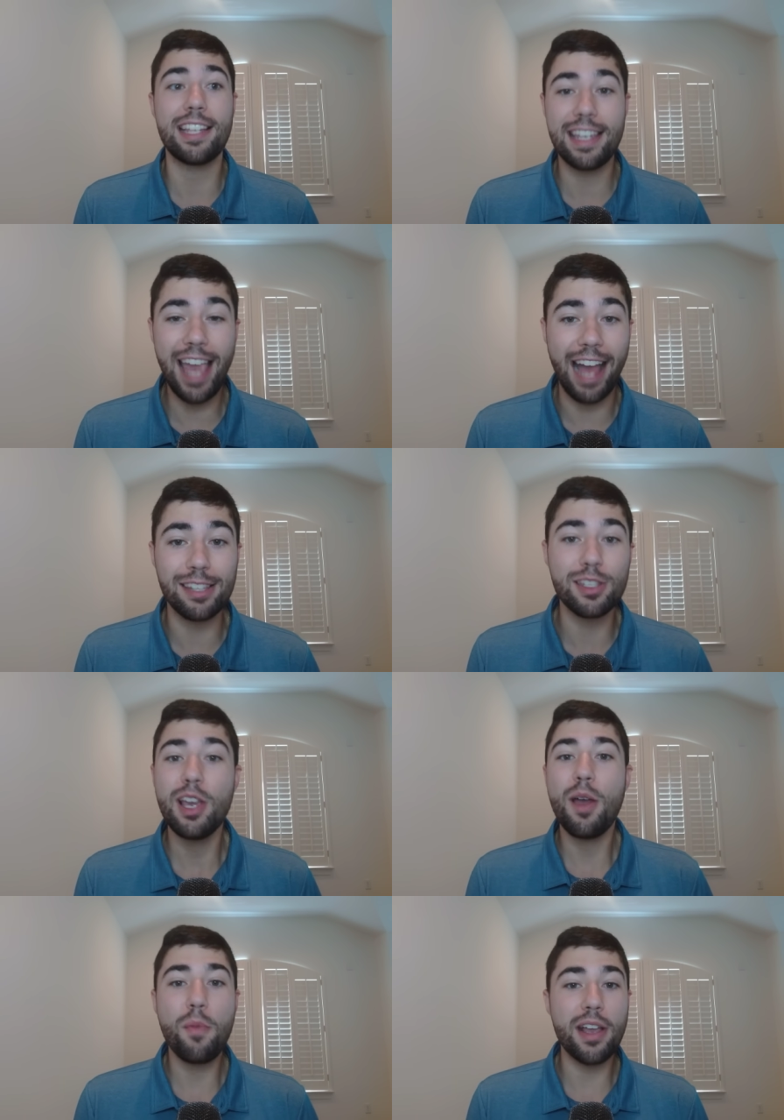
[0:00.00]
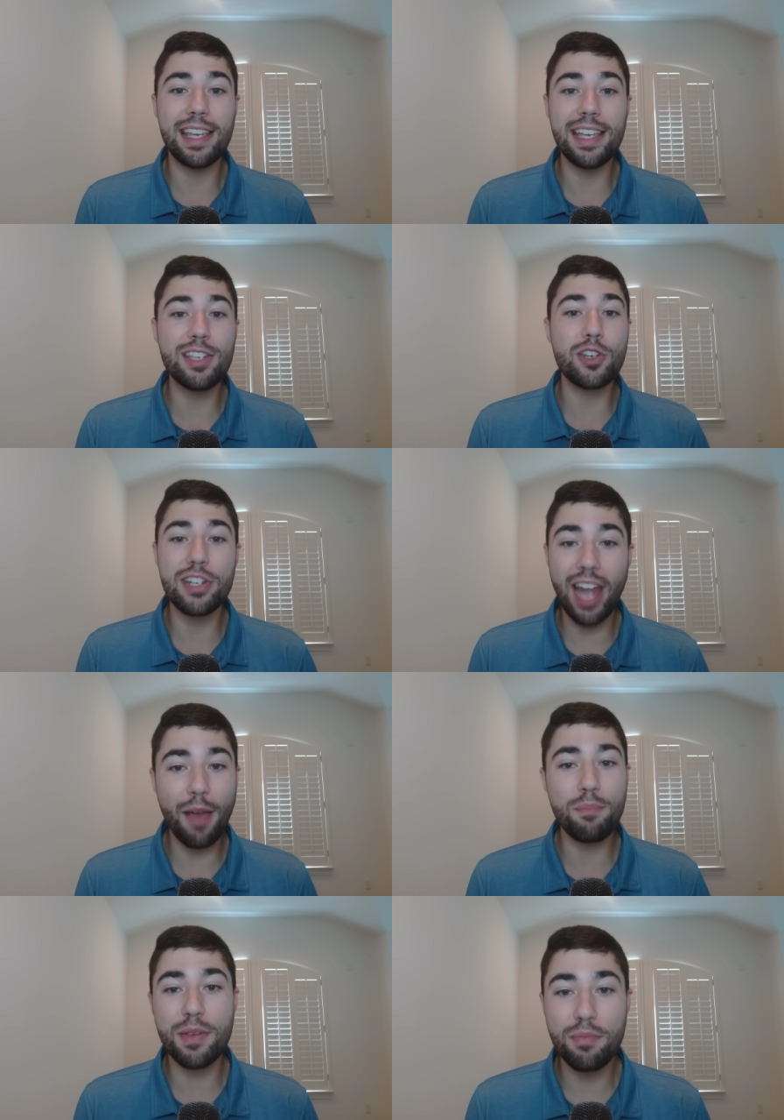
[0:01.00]
Yes, but he should
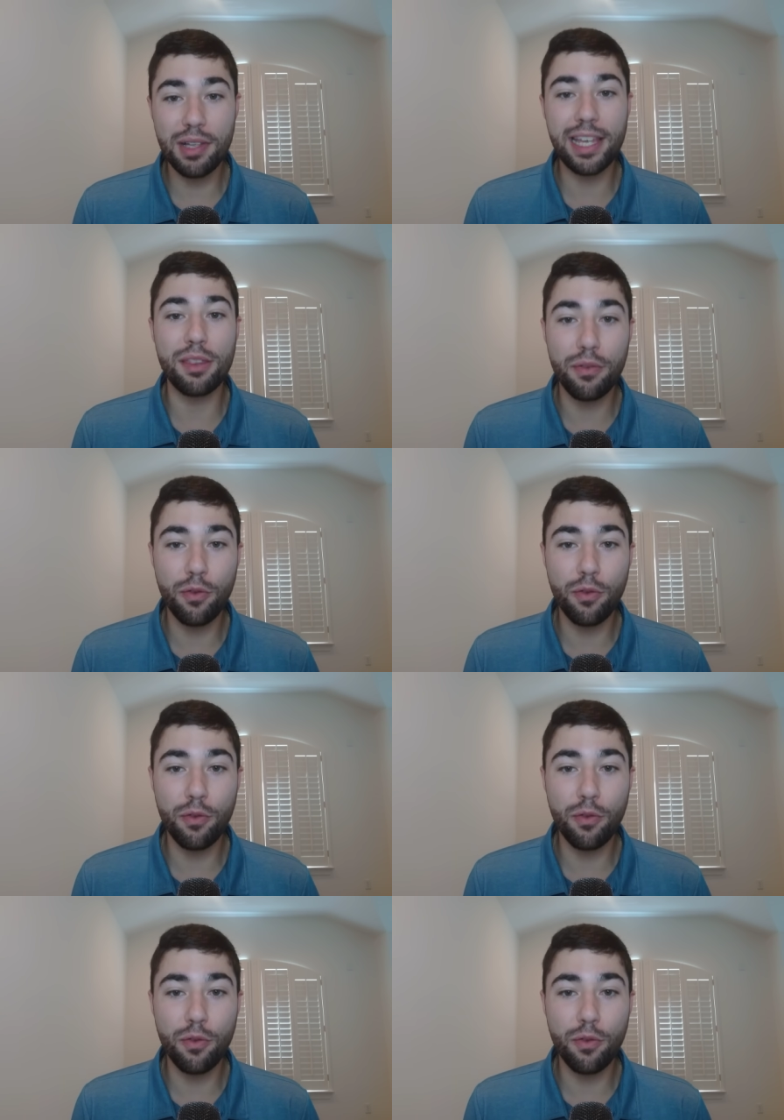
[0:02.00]
not be playing the